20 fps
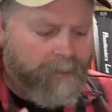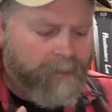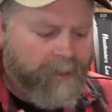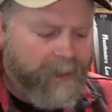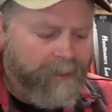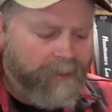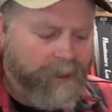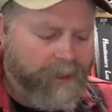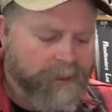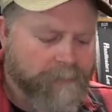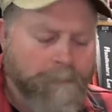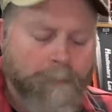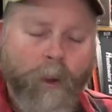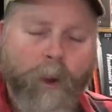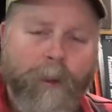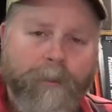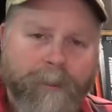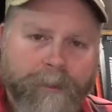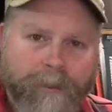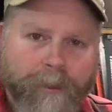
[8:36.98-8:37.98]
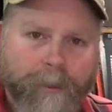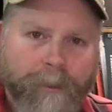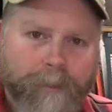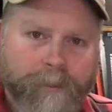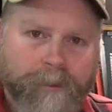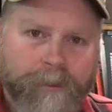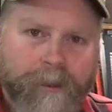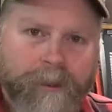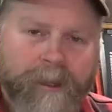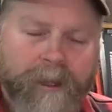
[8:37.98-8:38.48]
They list both of
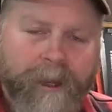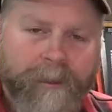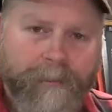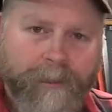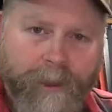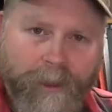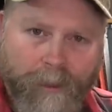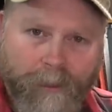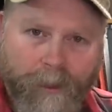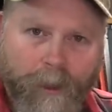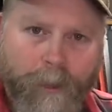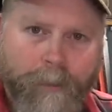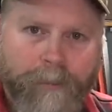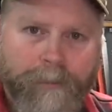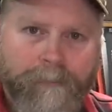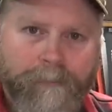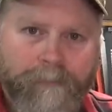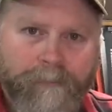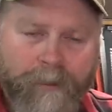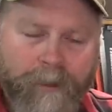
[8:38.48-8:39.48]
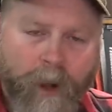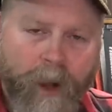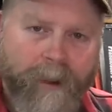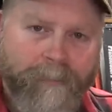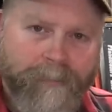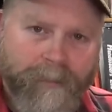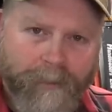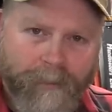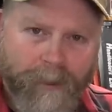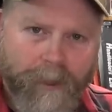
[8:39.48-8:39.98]
those, if you're going to load
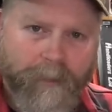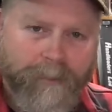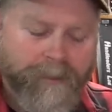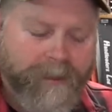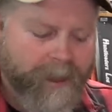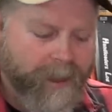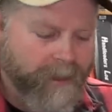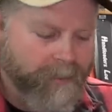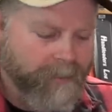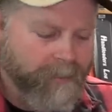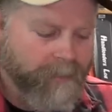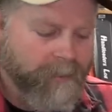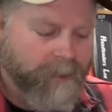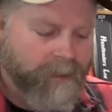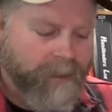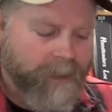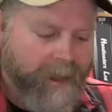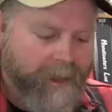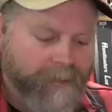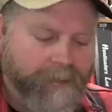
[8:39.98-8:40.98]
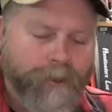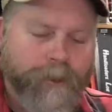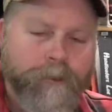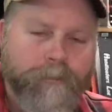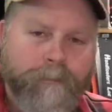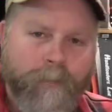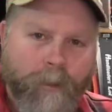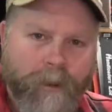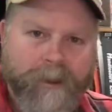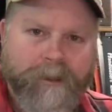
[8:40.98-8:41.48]
off their load data, at
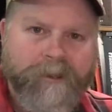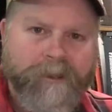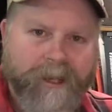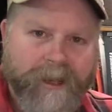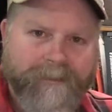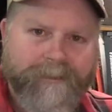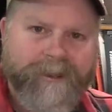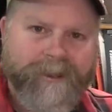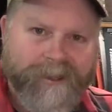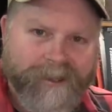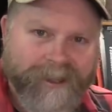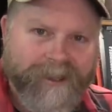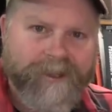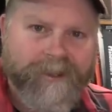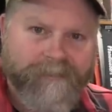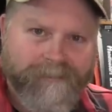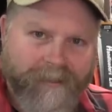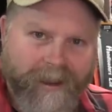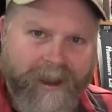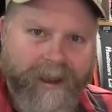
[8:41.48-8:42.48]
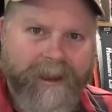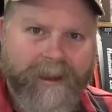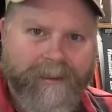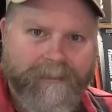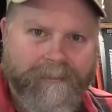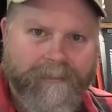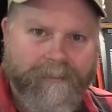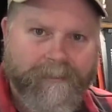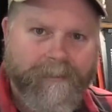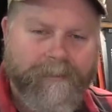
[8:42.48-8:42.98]

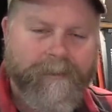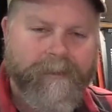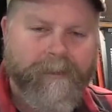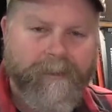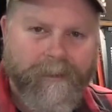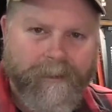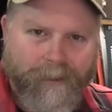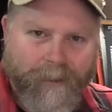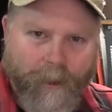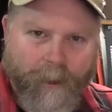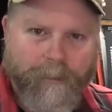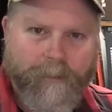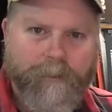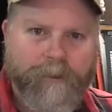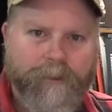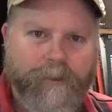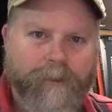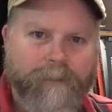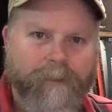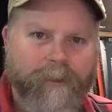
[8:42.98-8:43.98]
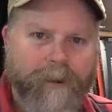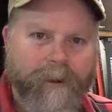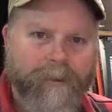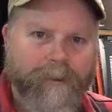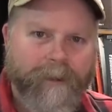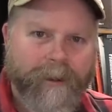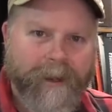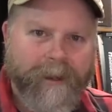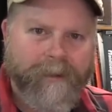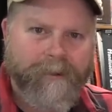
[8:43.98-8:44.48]
2.765 cartridge
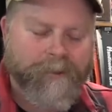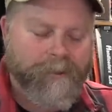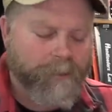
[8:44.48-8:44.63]
overall length.